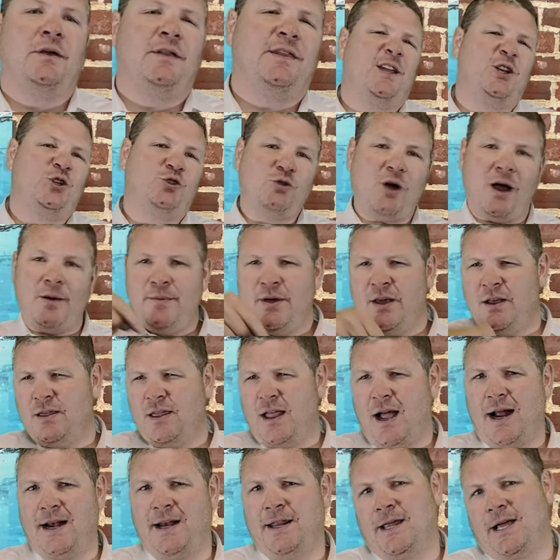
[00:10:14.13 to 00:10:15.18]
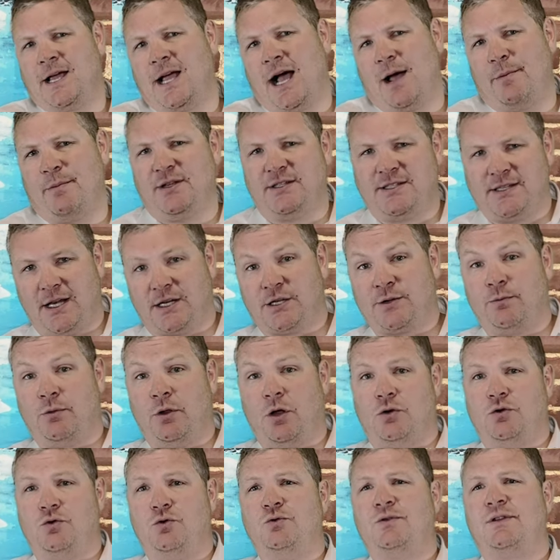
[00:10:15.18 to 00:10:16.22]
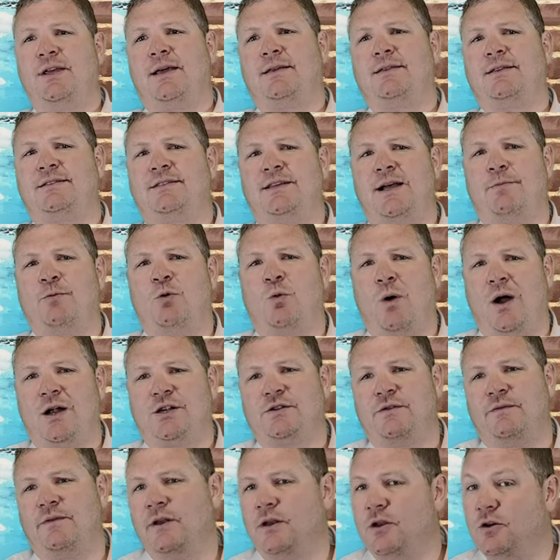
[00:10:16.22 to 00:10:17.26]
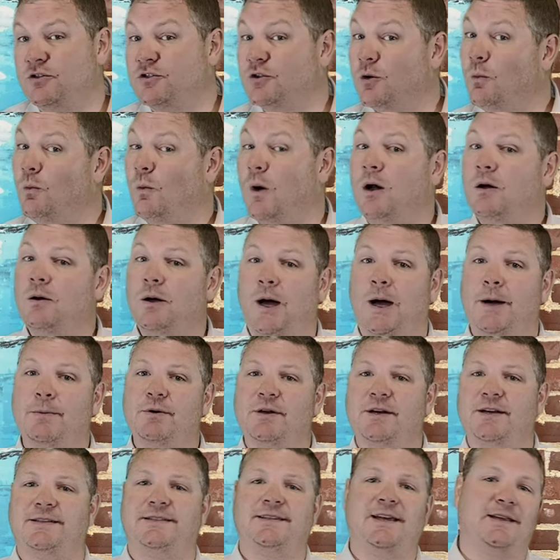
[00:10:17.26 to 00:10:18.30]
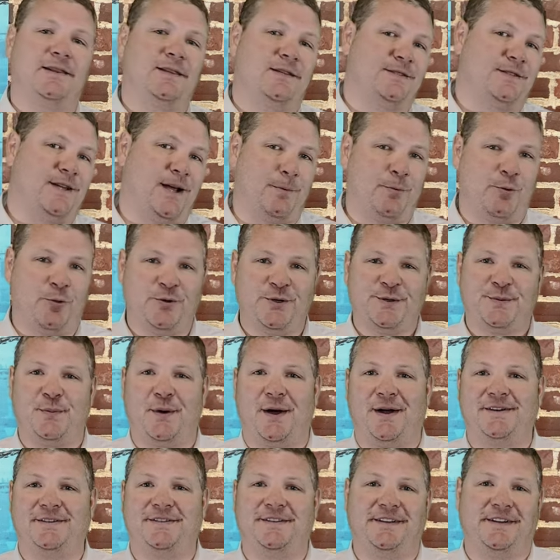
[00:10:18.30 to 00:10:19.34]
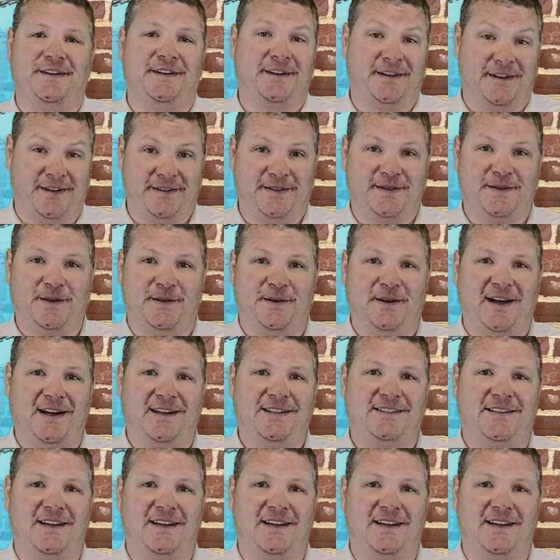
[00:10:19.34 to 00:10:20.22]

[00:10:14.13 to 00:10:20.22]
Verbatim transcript: then drop me a line in the comments section below. You take the time to watch the video, so well, I'm going to take the time to respond to you. Until next